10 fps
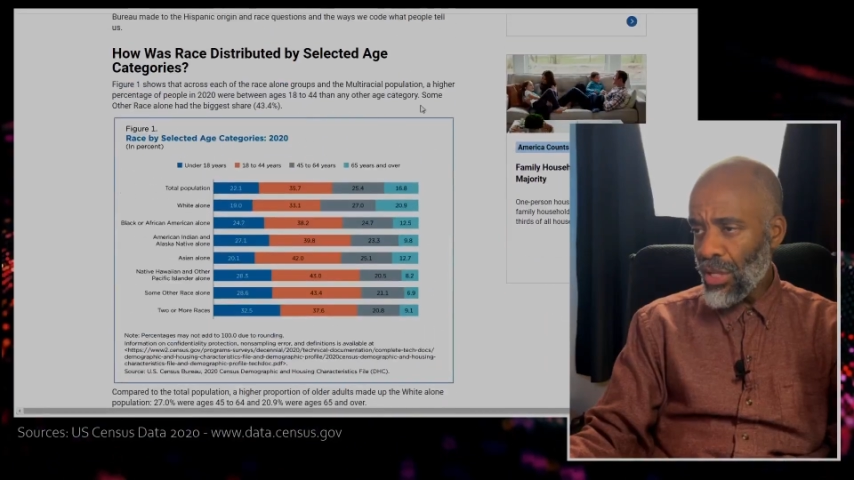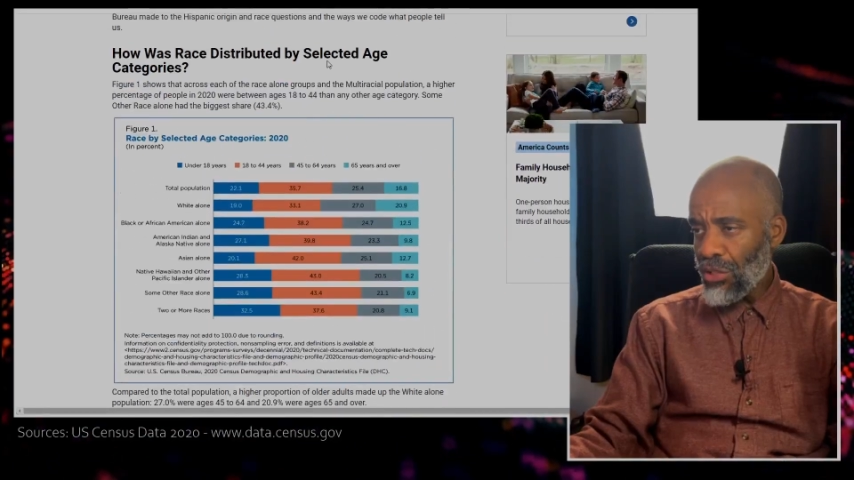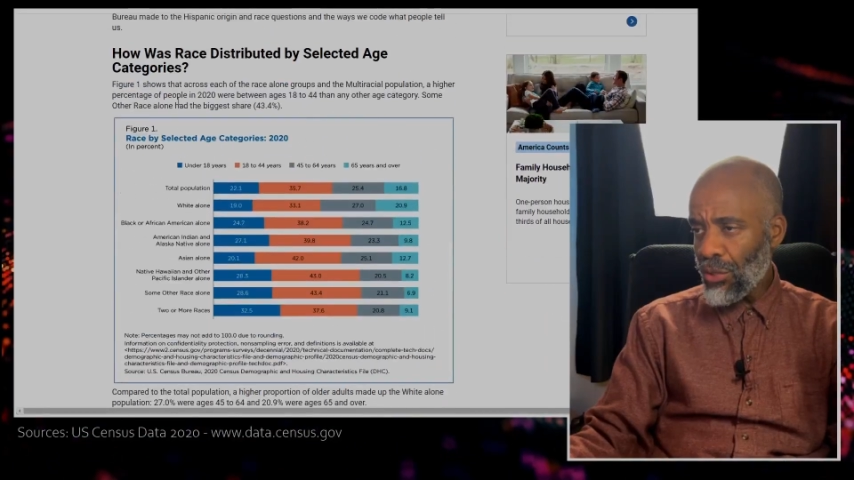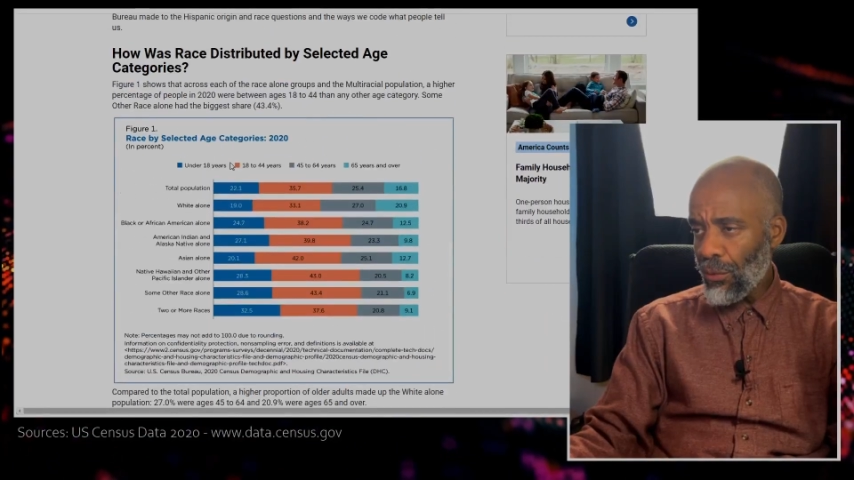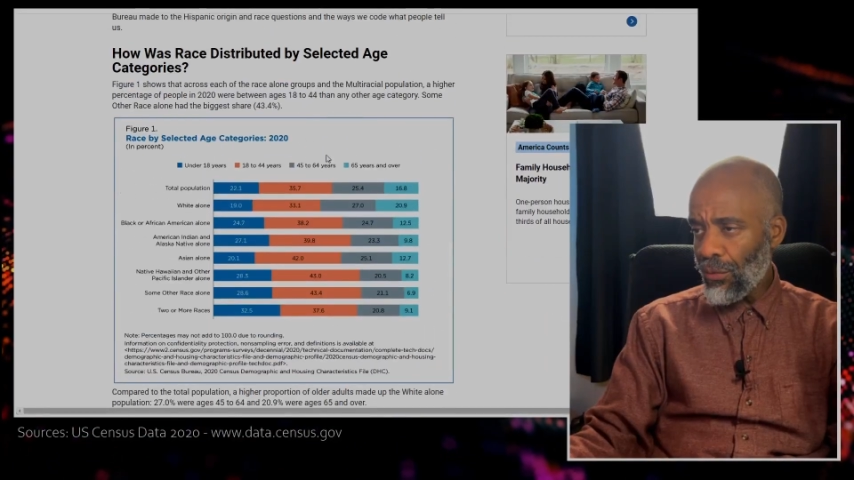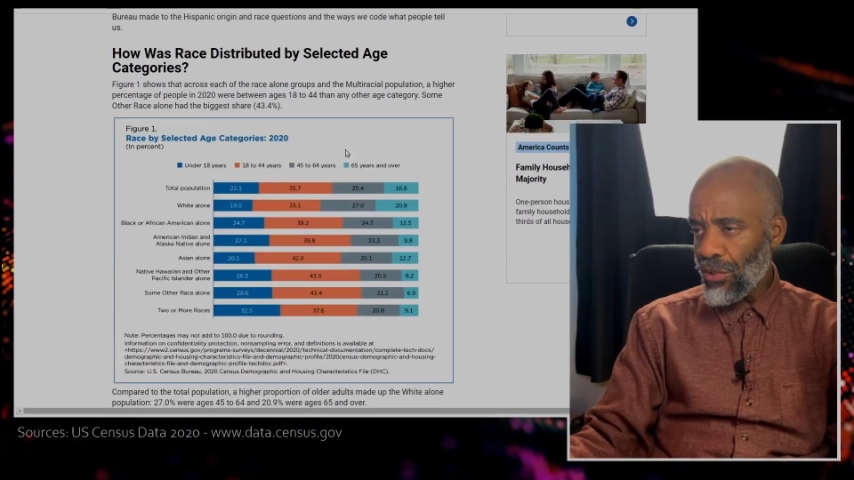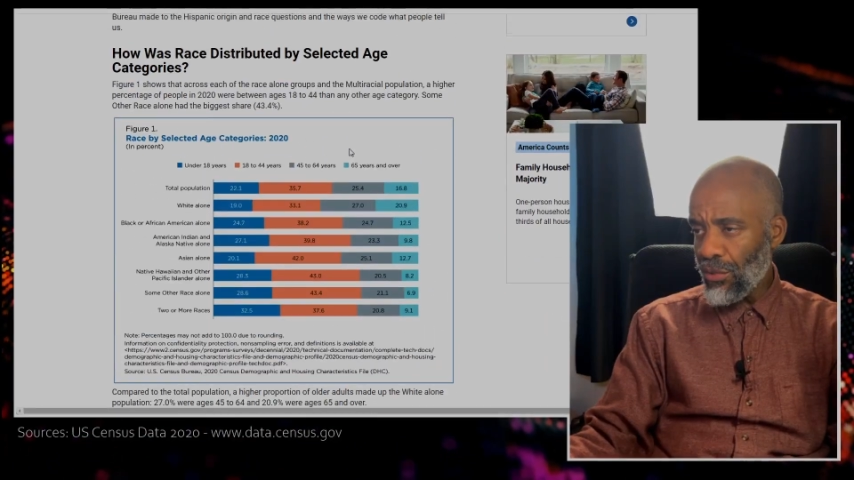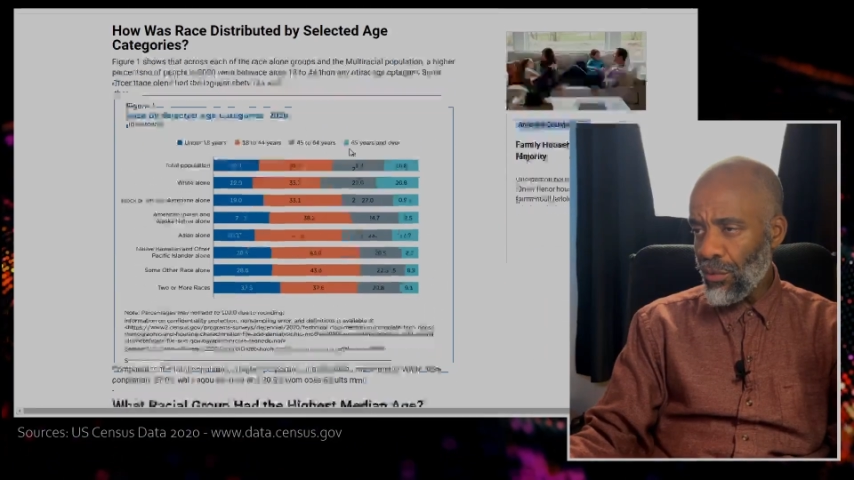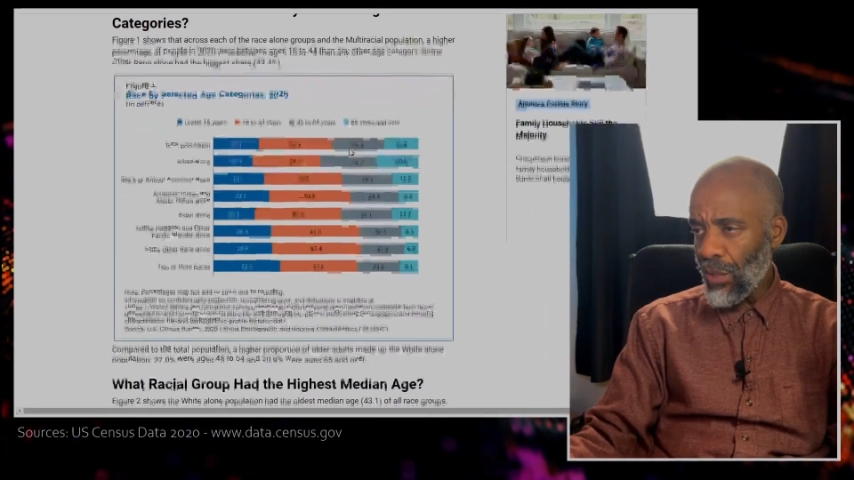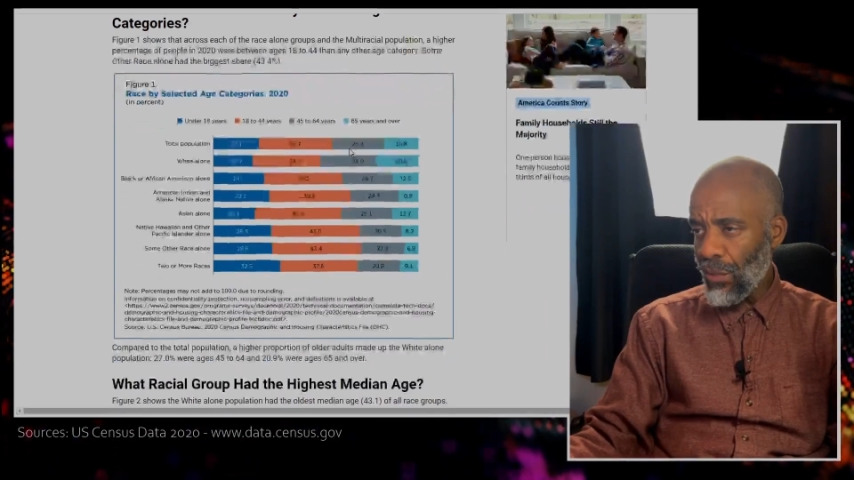So first
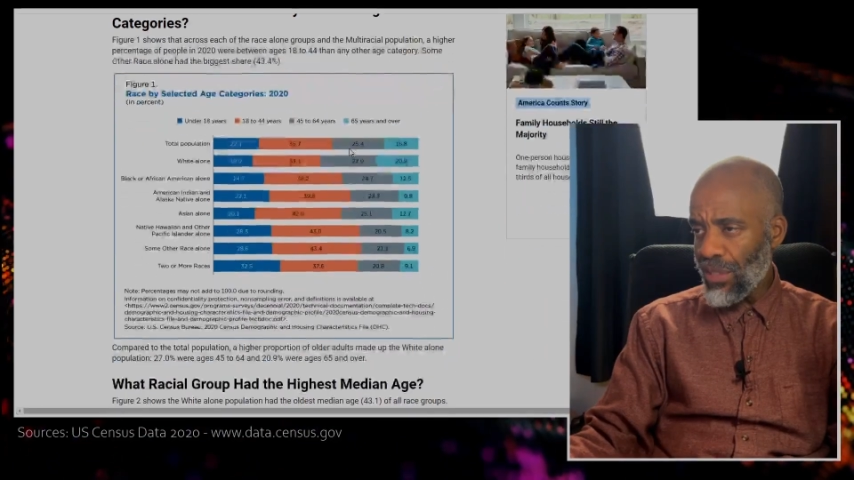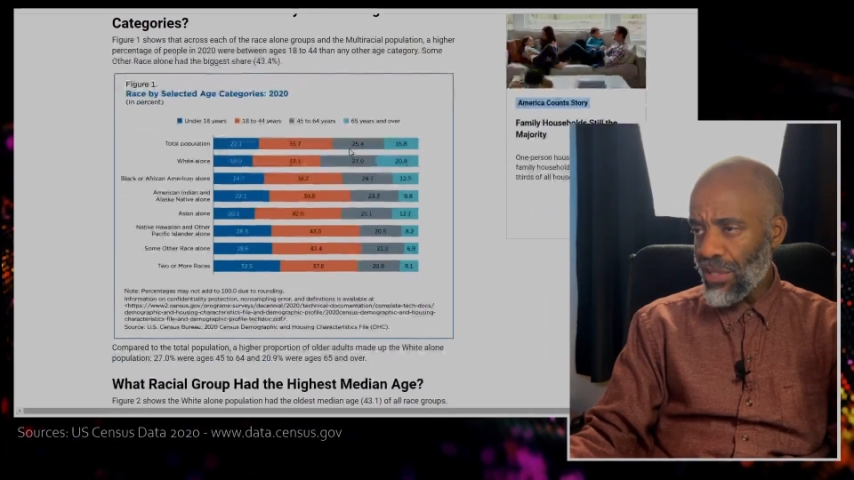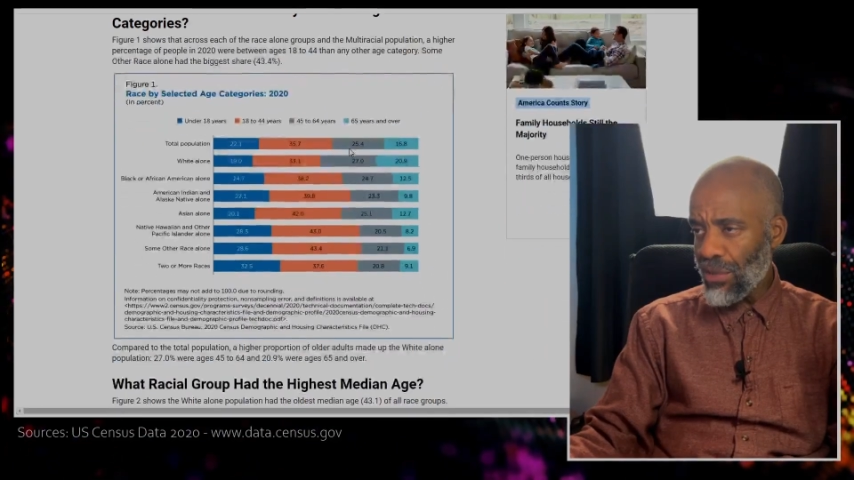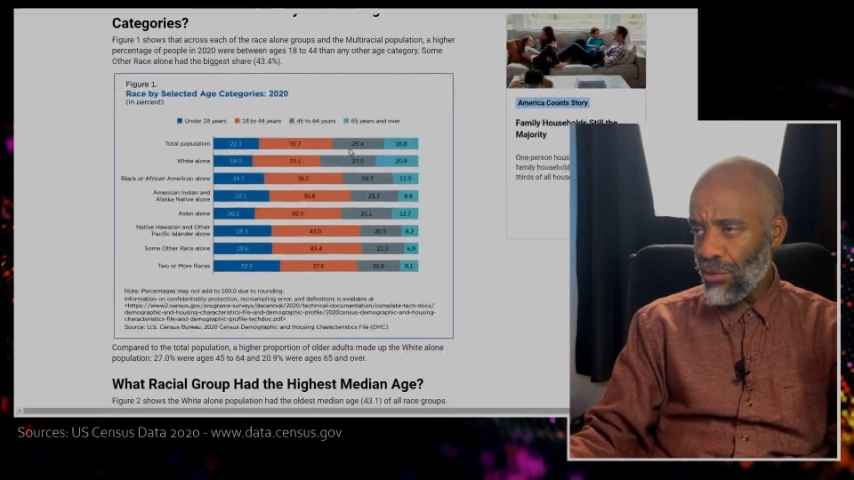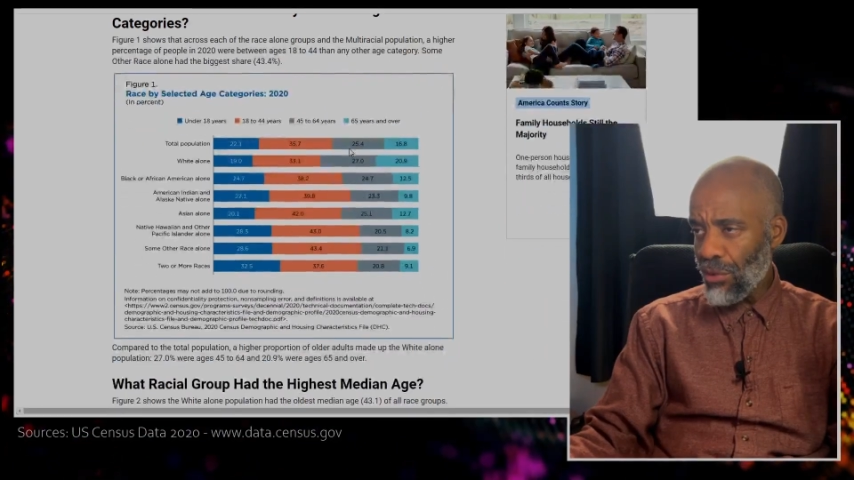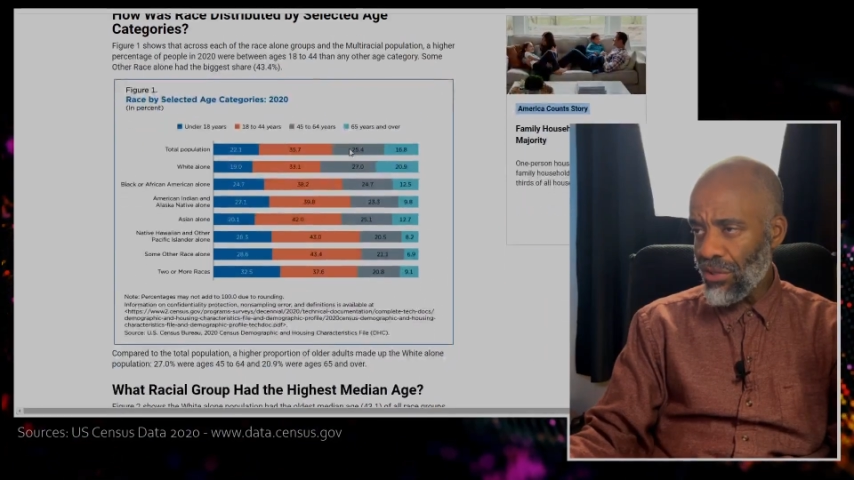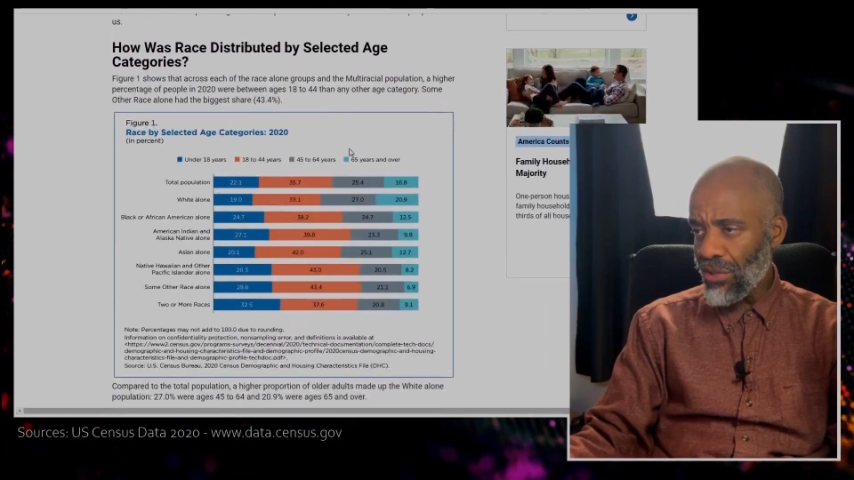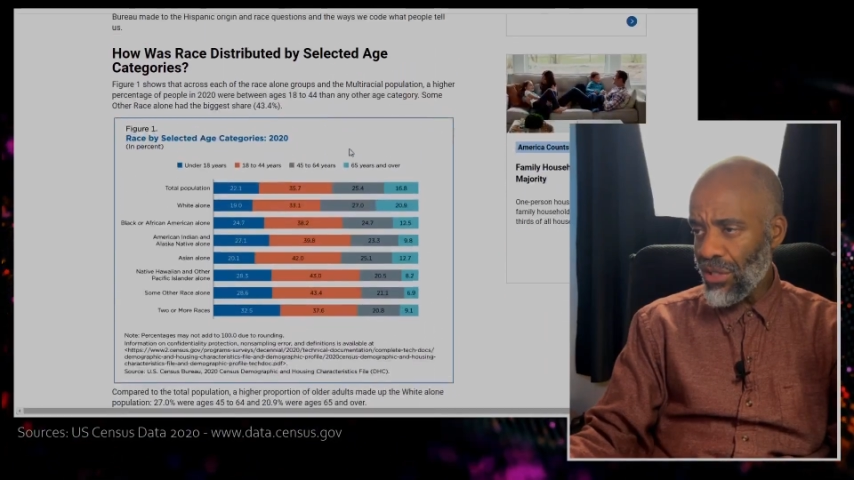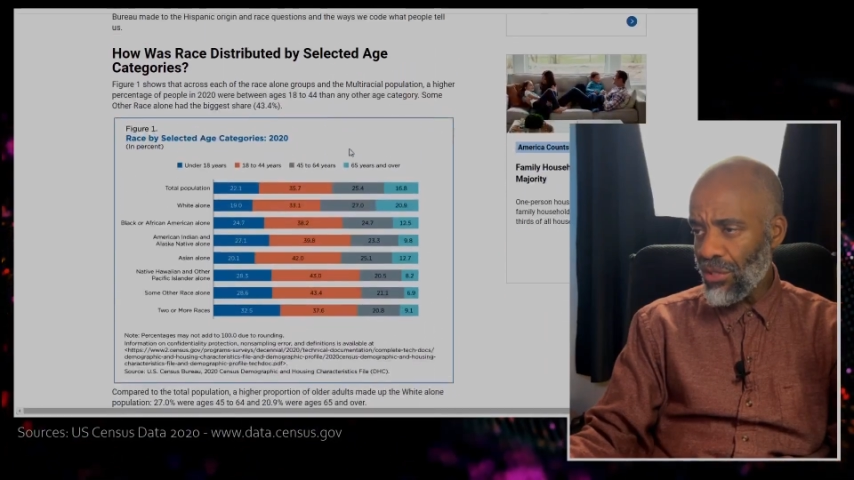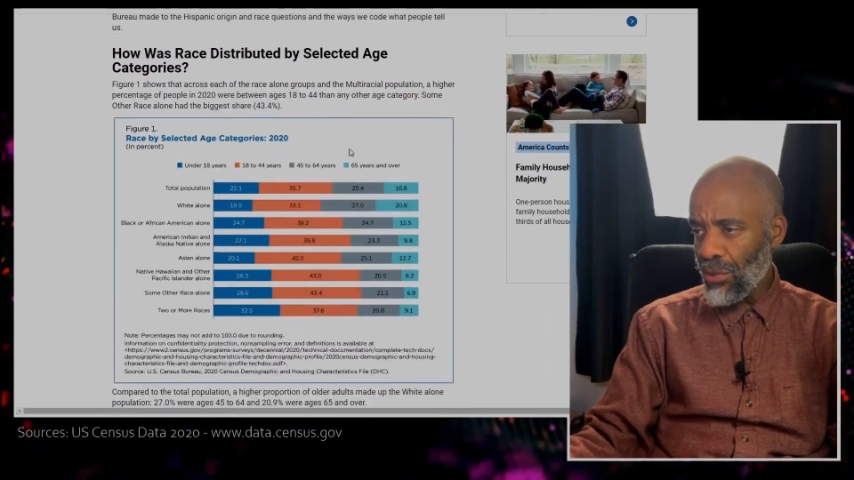of all, let me just address this.